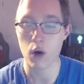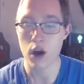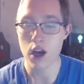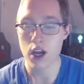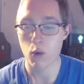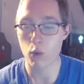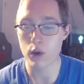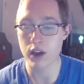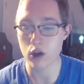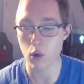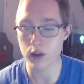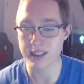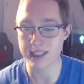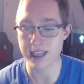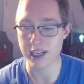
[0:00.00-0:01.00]
we are going
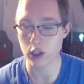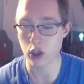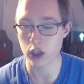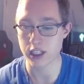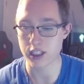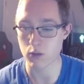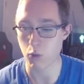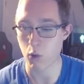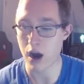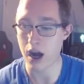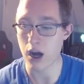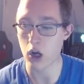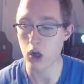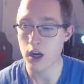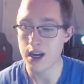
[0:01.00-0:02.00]
to take a look as
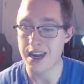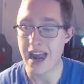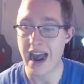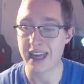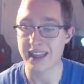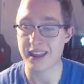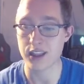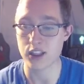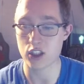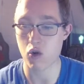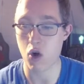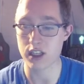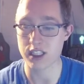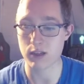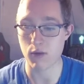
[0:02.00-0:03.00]
well at this
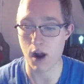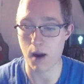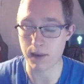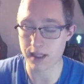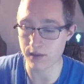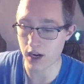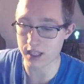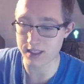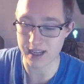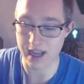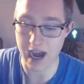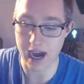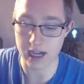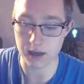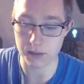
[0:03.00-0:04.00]
crossing route by Devontae
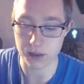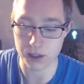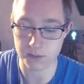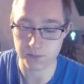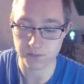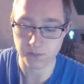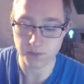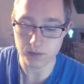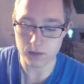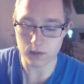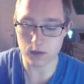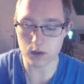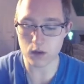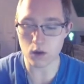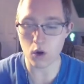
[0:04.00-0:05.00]
Adams,
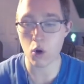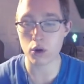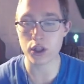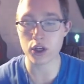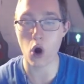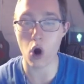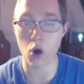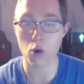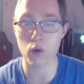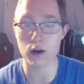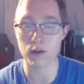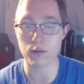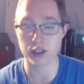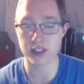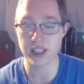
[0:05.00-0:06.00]
or the R1
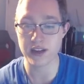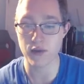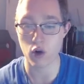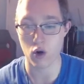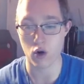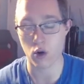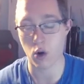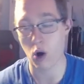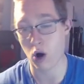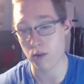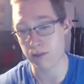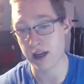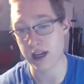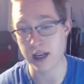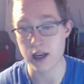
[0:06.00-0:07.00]
receiver, or
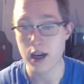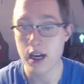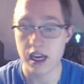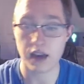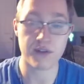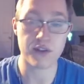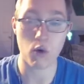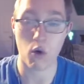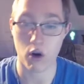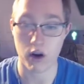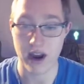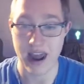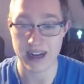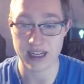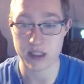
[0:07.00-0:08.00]
RB if you are
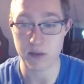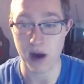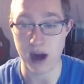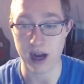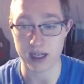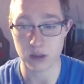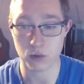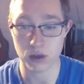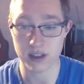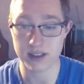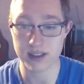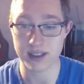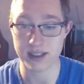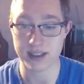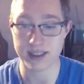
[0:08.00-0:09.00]
on Xbox. We're just
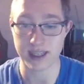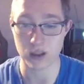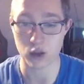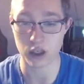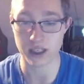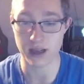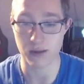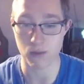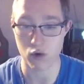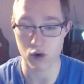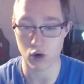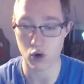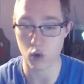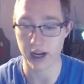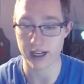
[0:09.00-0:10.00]
going to take a look at him real
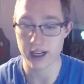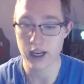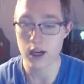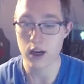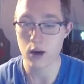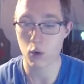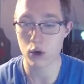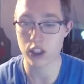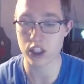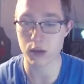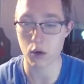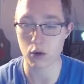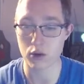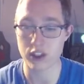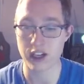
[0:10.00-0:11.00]
quick. We're just going
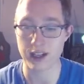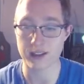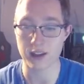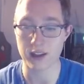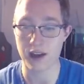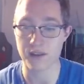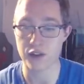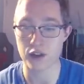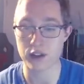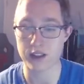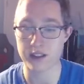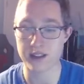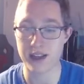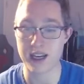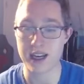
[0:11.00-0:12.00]
to motion out to the left. You're going to
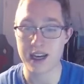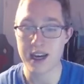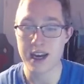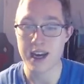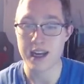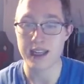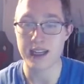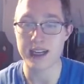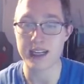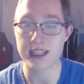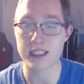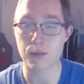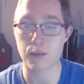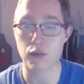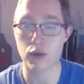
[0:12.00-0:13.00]
see that he gets
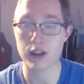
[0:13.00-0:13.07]
some pretty good